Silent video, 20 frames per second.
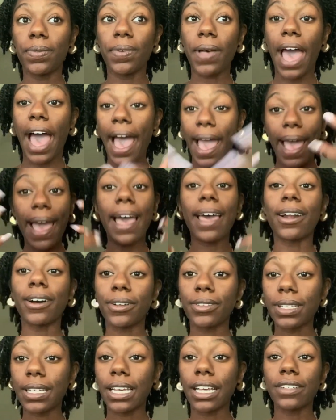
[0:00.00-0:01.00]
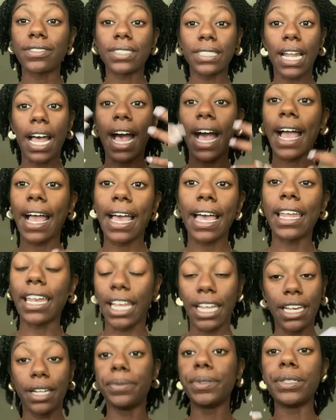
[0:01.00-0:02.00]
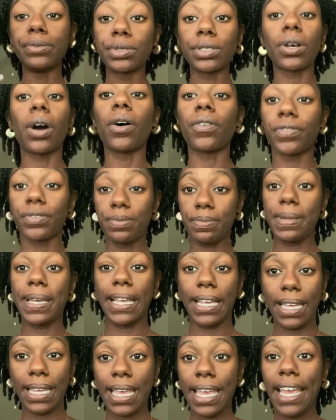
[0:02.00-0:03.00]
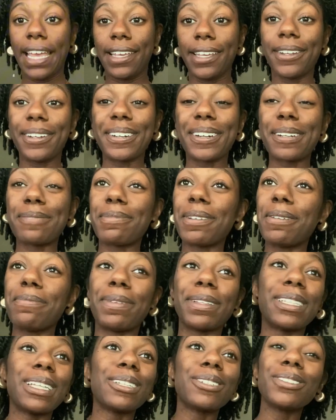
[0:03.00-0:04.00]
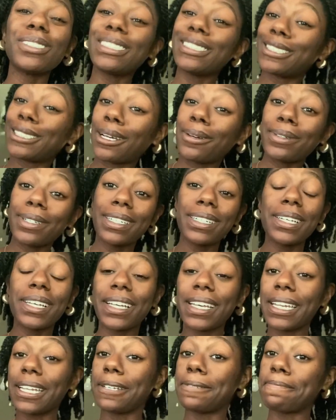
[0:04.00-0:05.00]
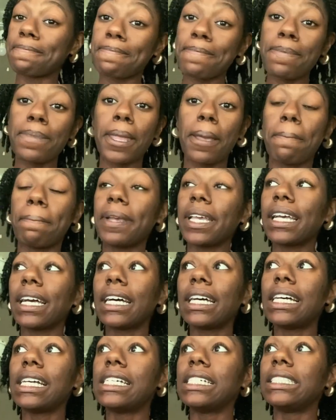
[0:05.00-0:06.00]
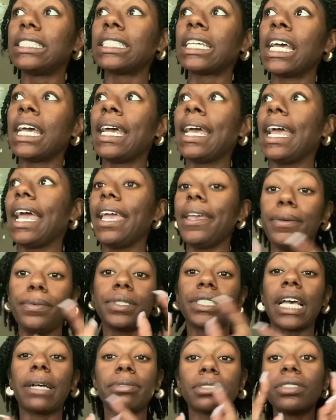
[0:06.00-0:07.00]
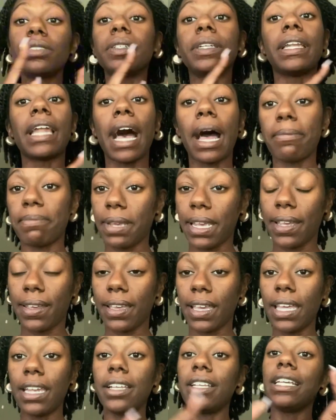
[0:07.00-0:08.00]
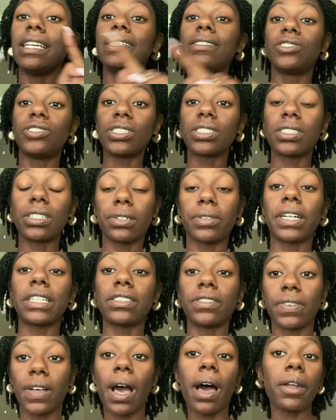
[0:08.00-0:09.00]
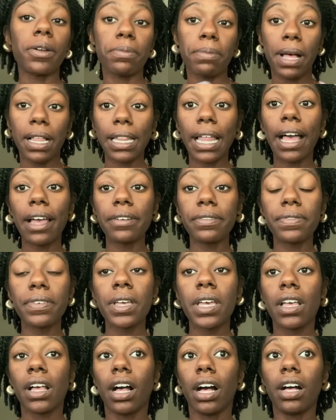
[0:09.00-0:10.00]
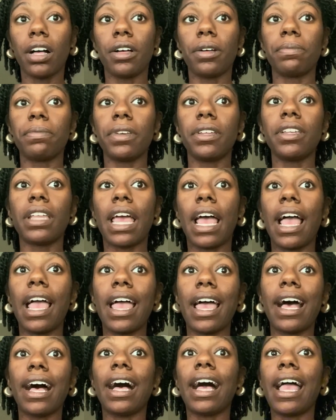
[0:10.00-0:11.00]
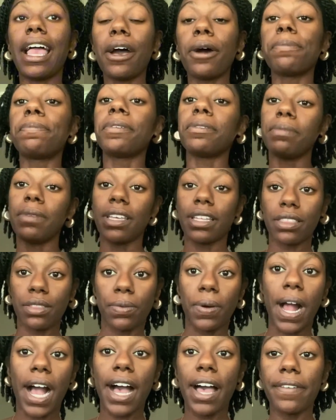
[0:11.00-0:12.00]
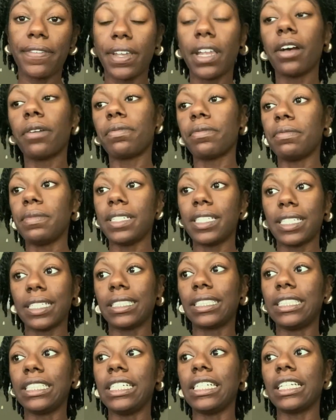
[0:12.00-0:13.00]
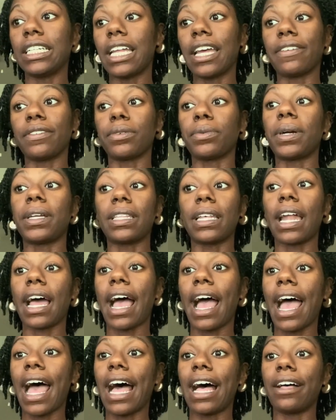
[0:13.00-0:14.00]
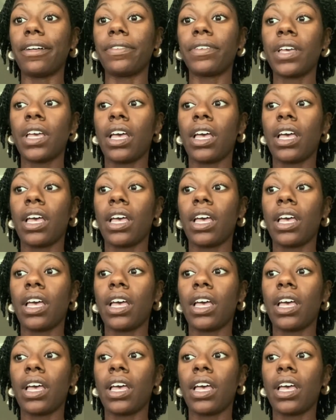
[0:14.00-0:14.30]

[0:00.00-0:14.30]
I had all the gifts and I had it was all for me. You know what I mean? But the Lord is so good, honey, because it was absolutely not me. And it is just the grace of God on my life. And helping me thrive and helping me succeed in every way that I have.